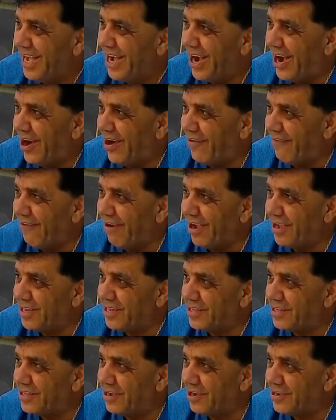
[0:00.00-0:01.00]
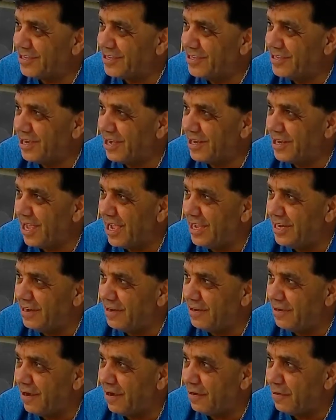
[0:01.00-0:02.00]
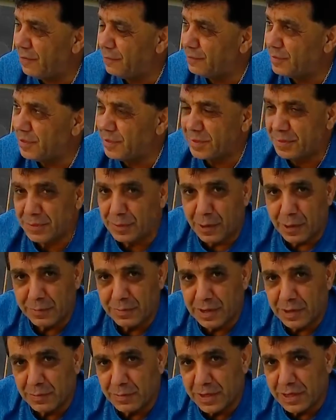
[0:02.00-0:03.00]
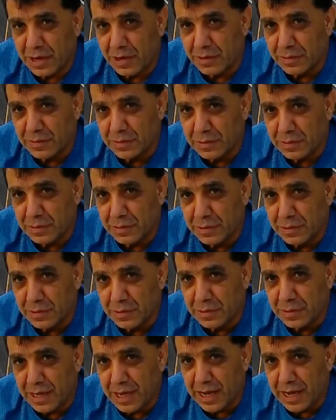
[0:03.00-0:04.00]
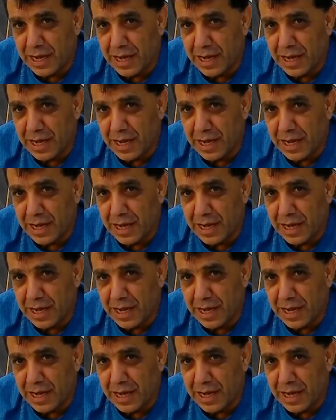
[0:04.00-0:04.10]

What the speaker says: All right. Talk to y'all later. I hope this storm that we're going through